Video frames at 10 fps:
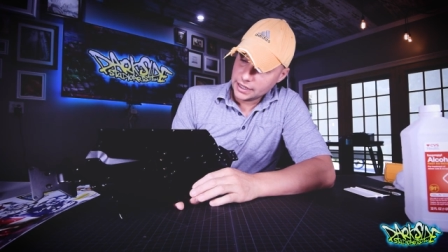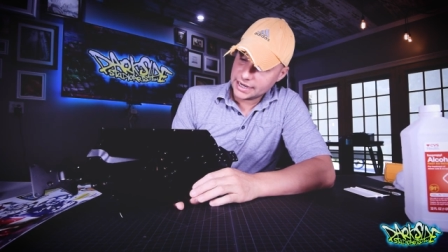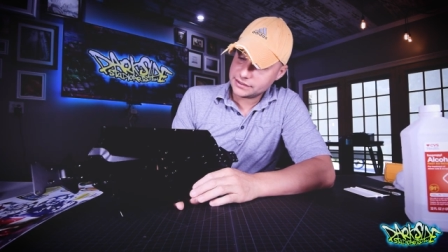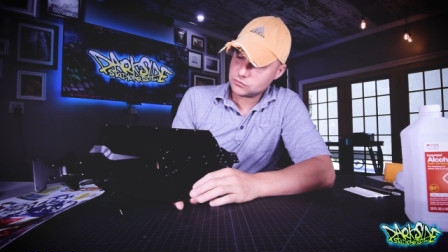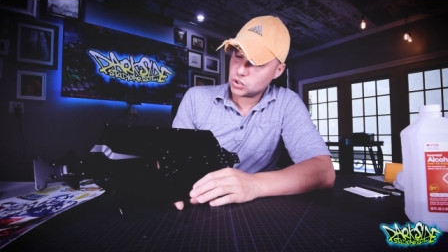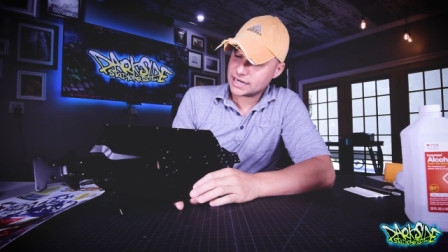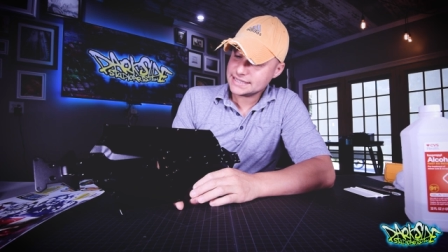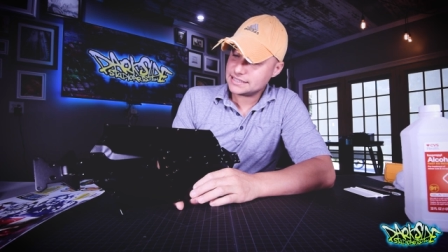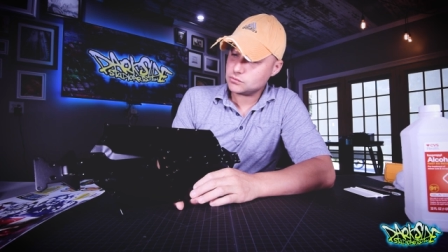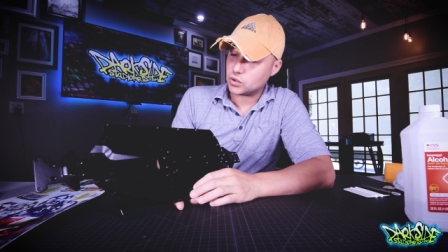And then what I
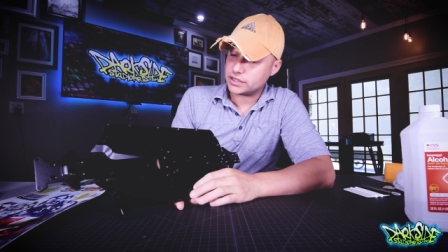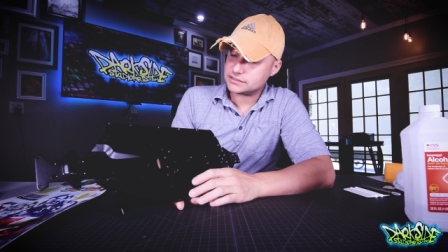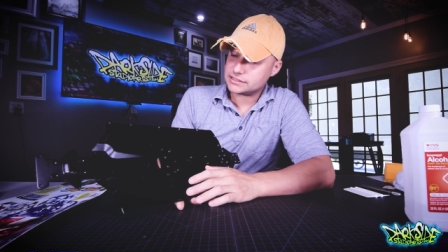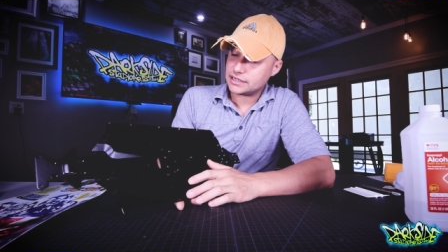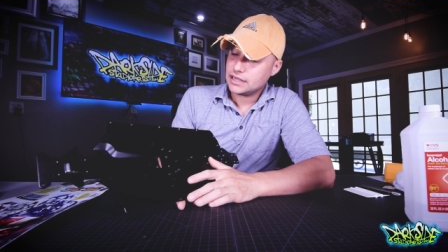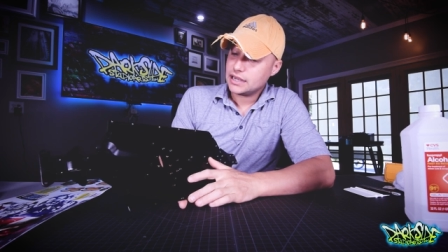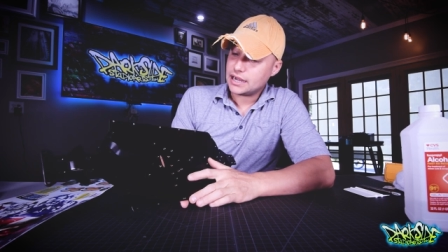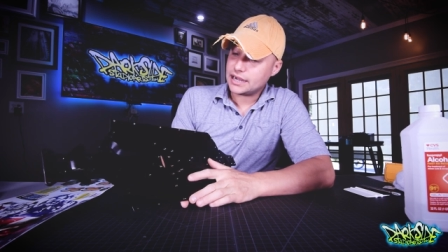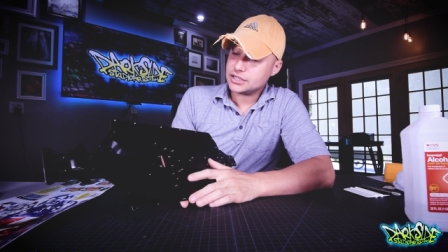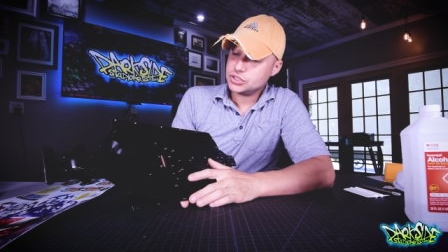did was
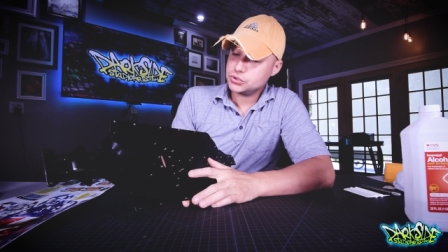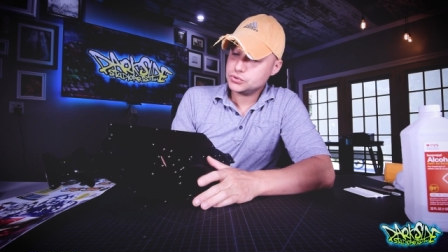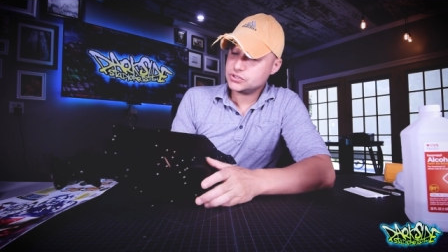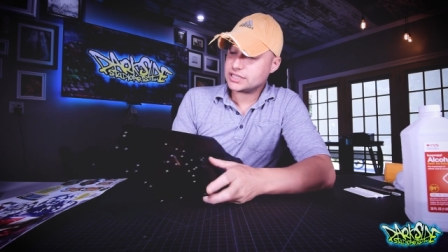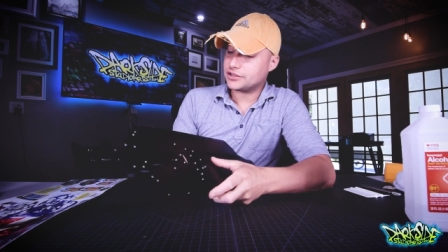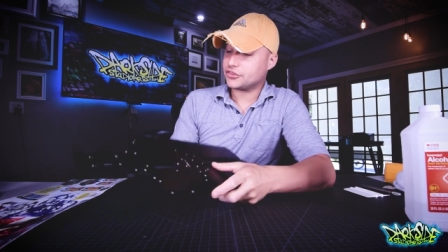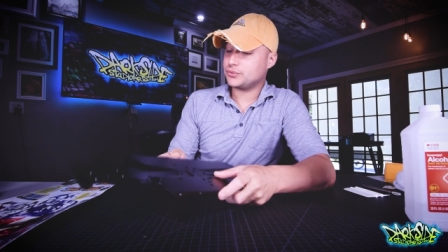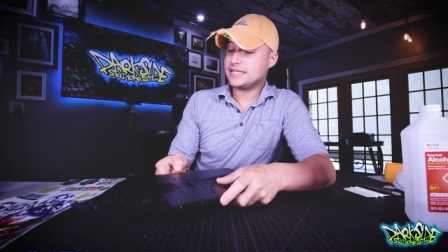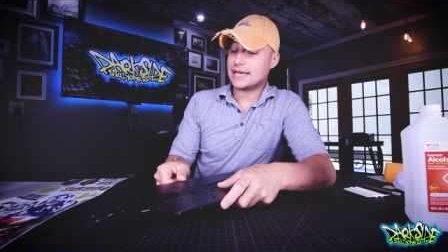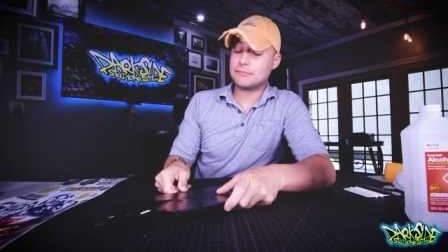I used a
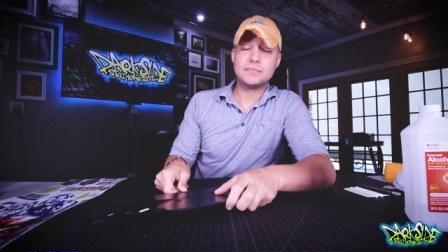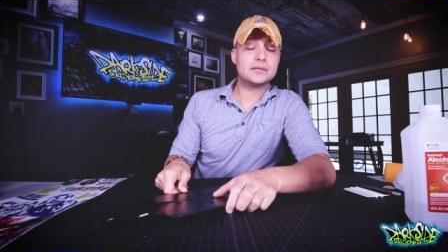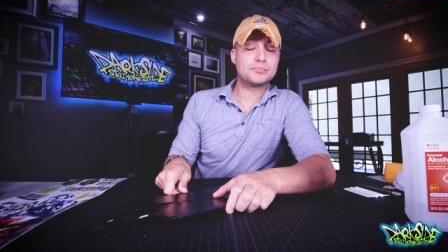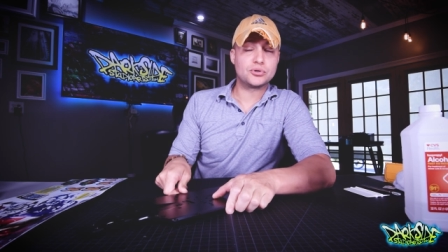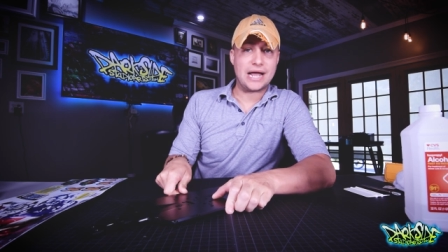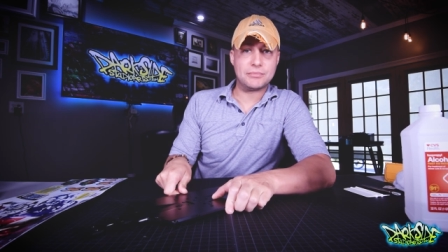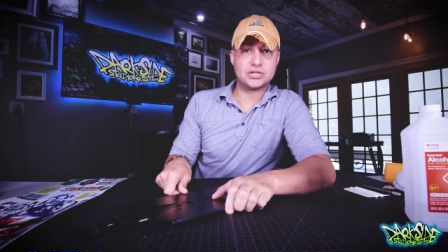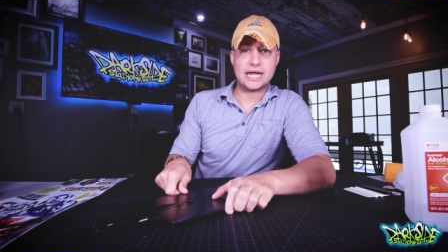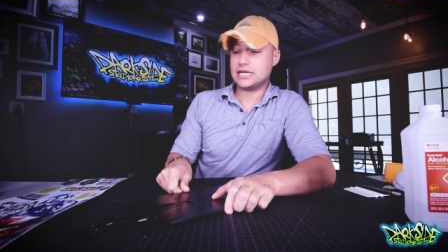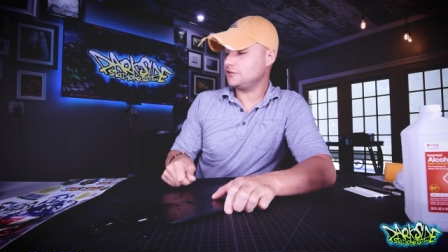3M Primer
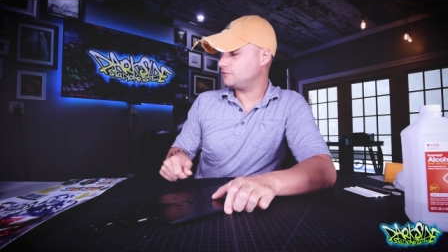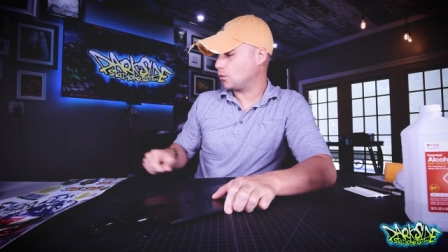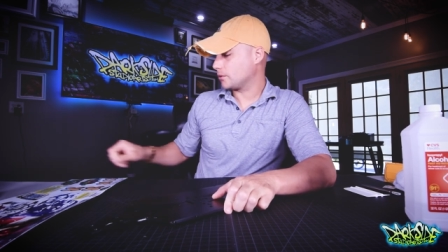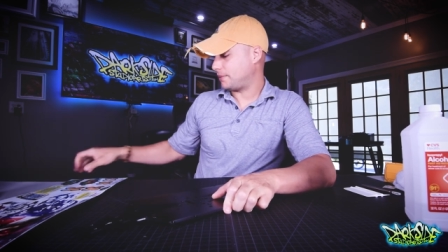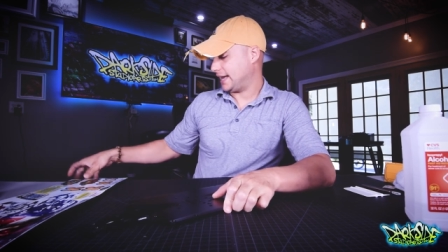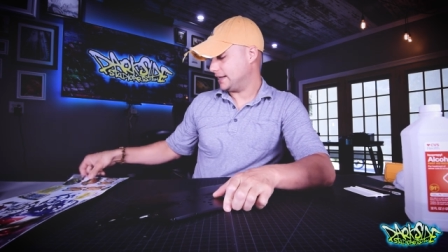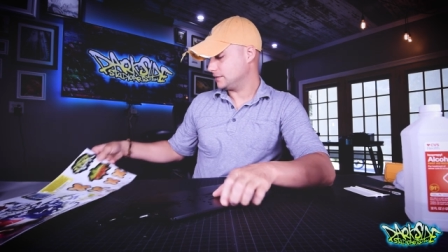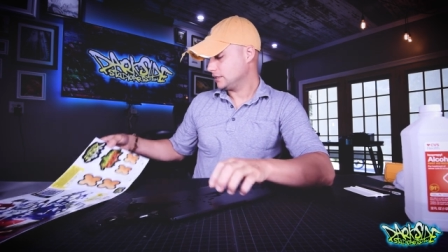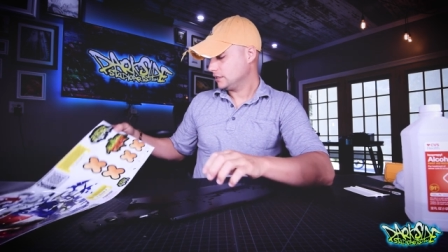94 pen,